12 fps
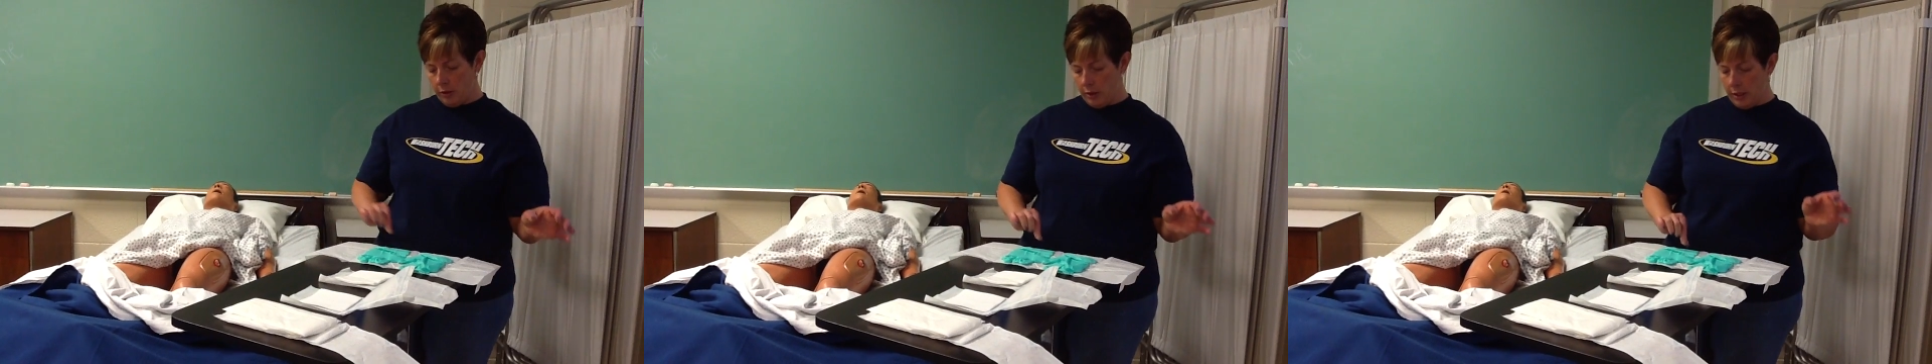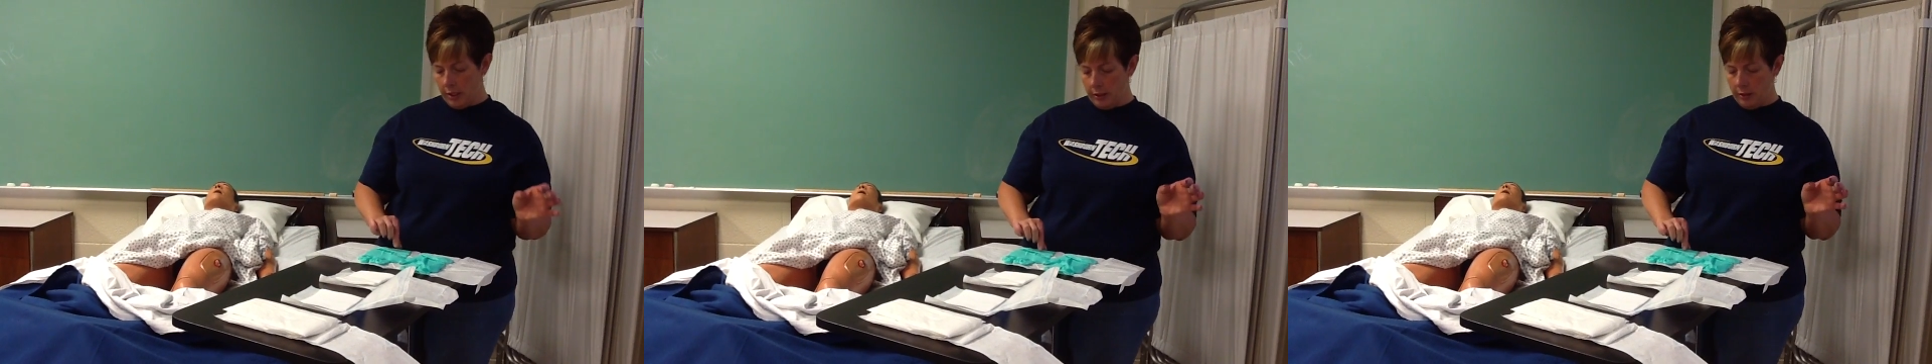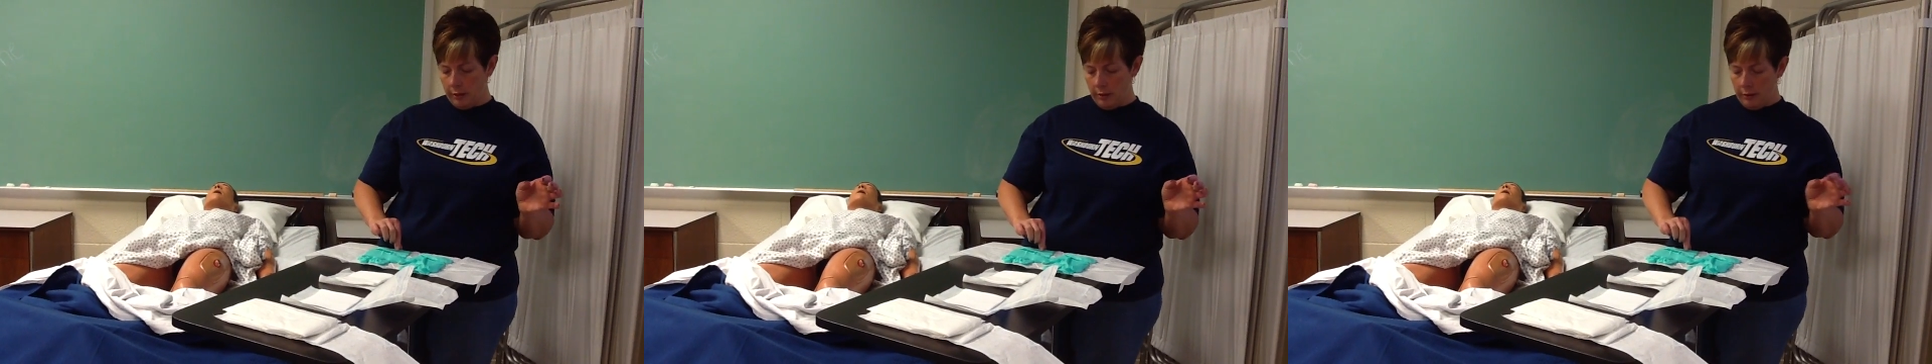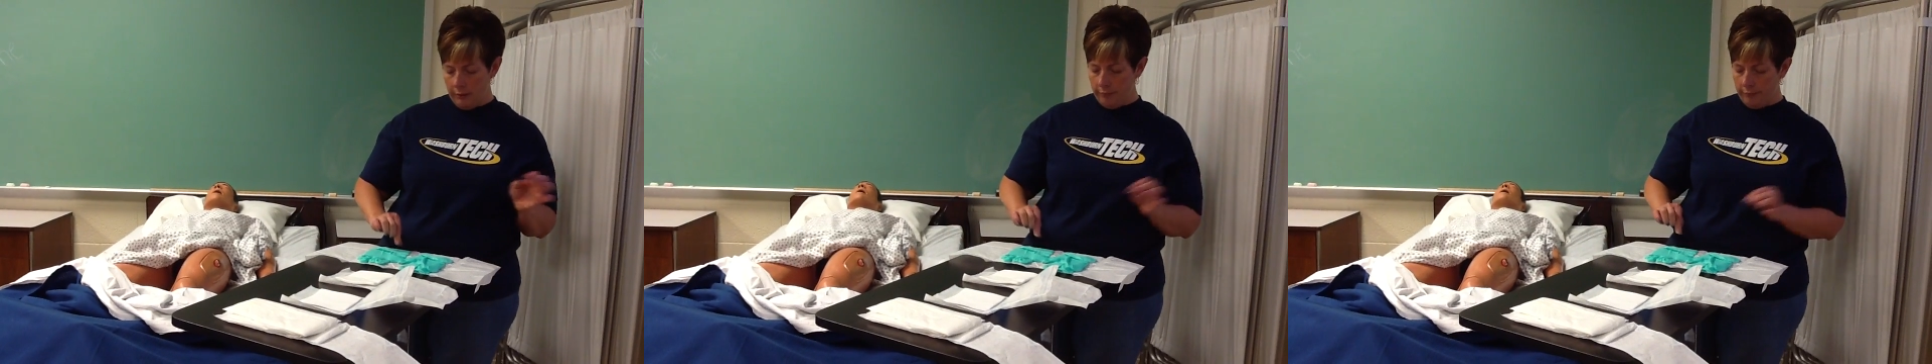again,
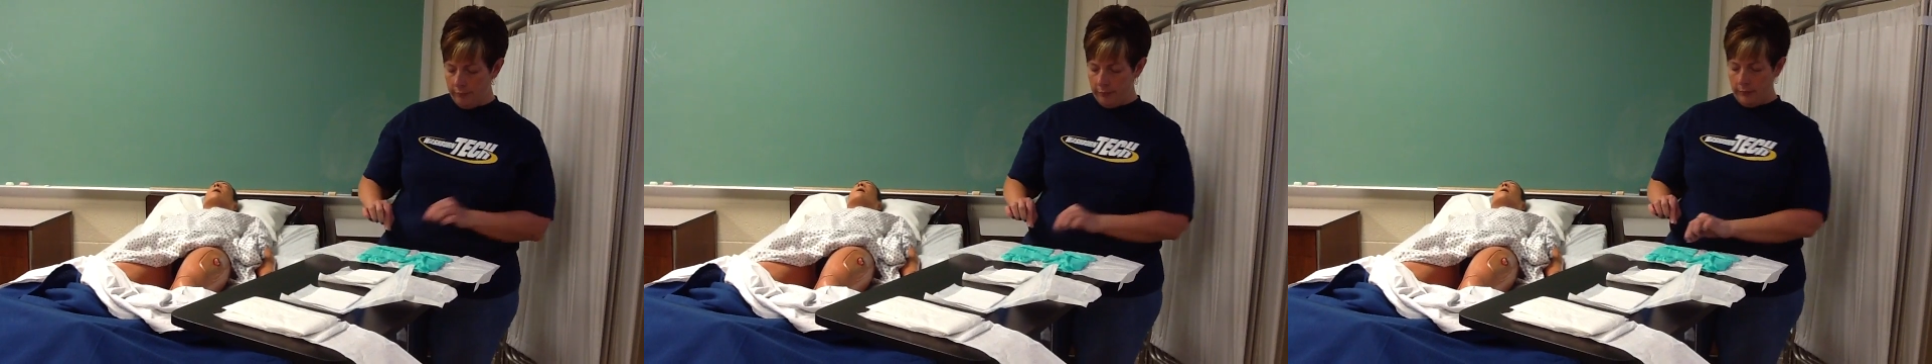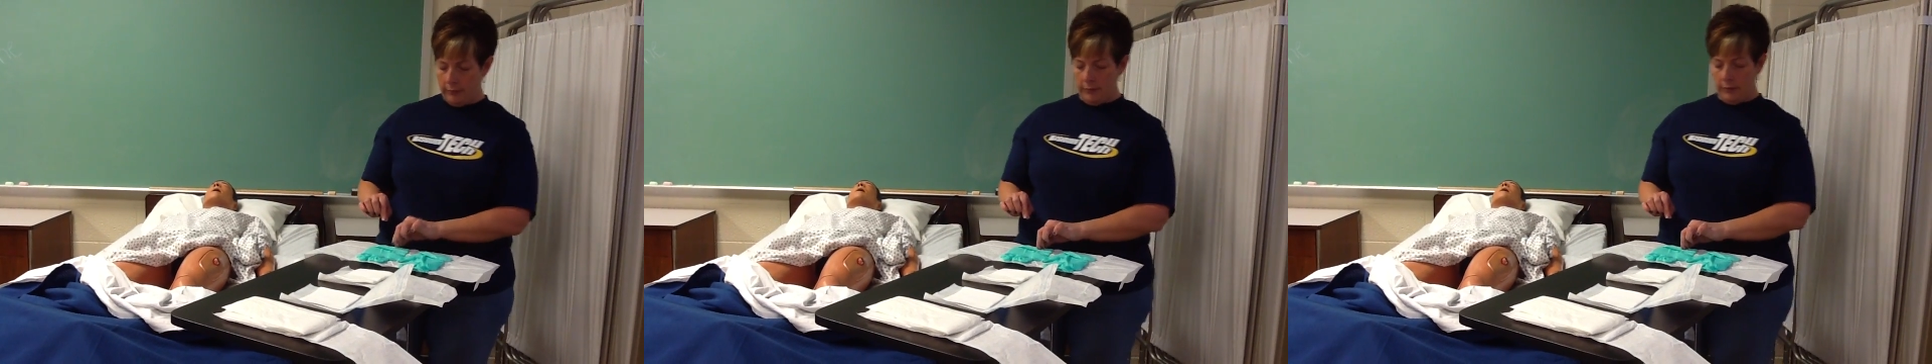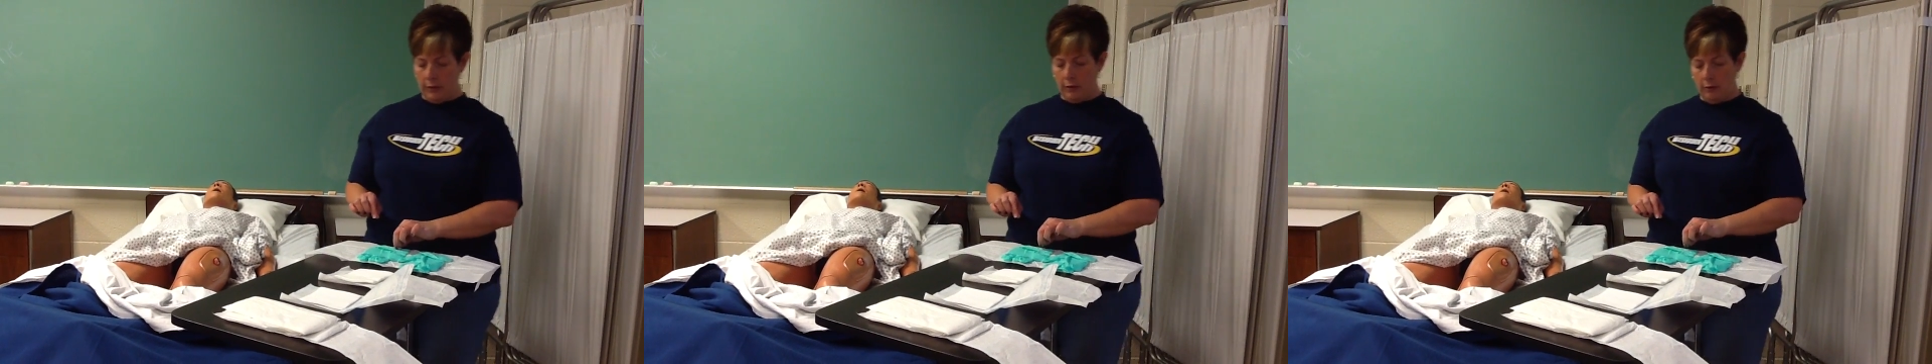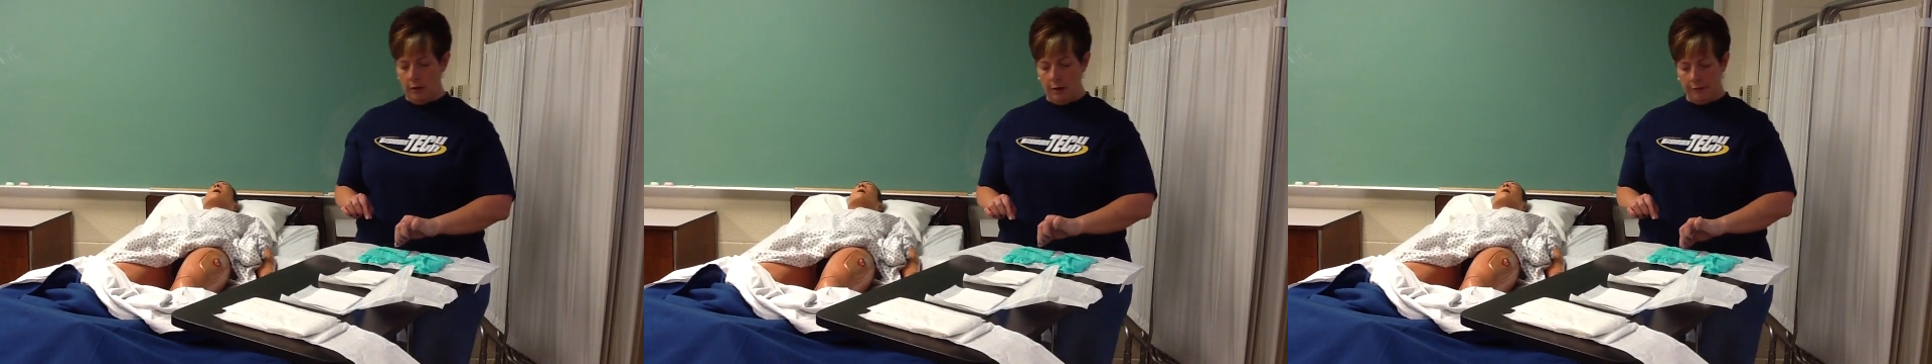
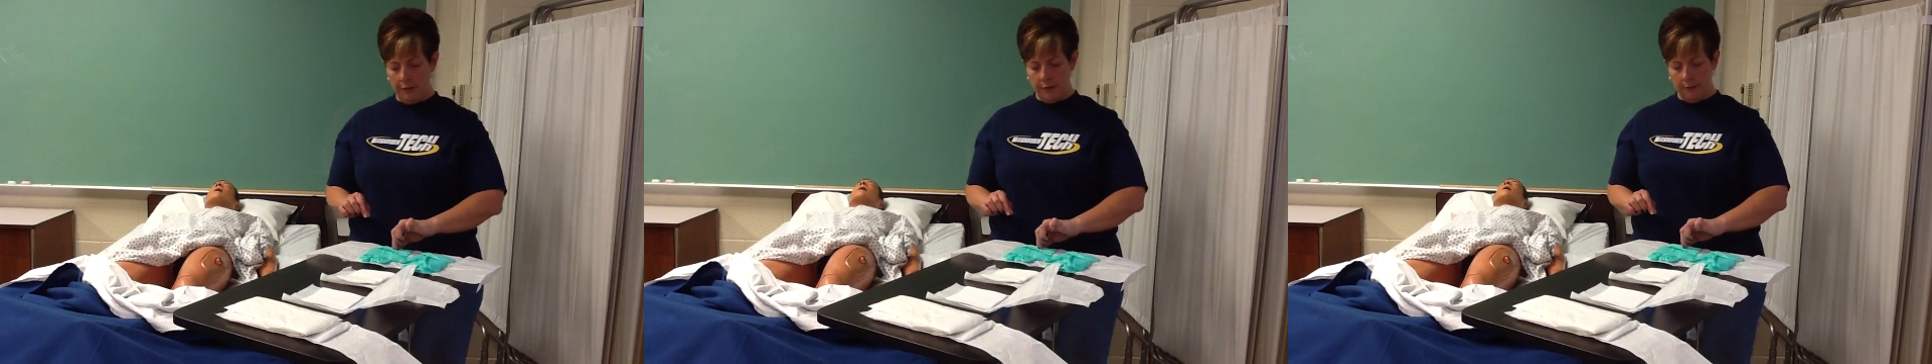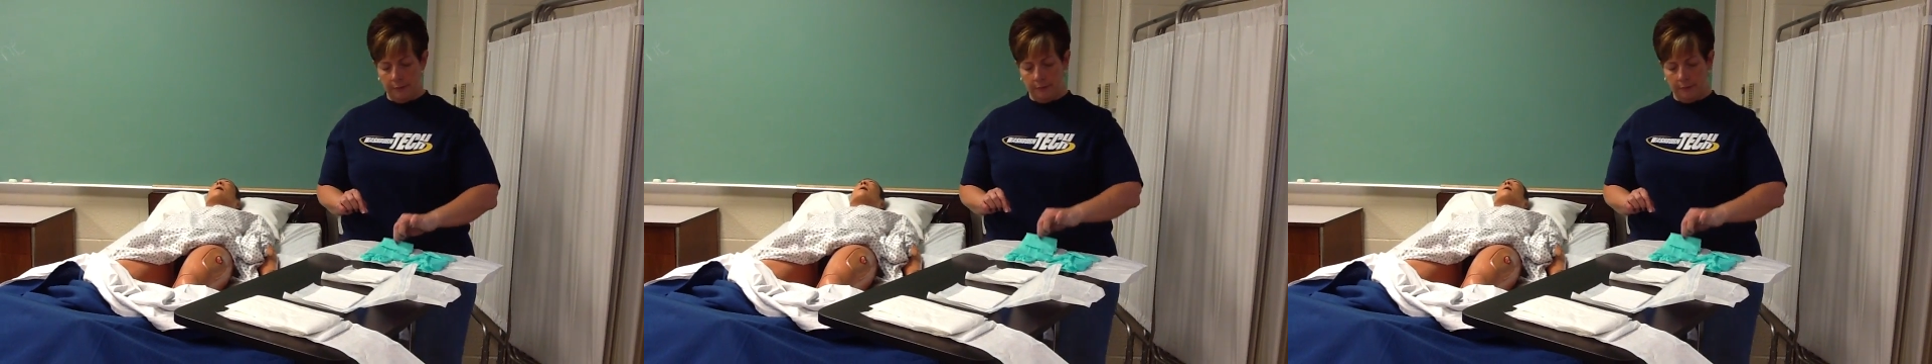gloves.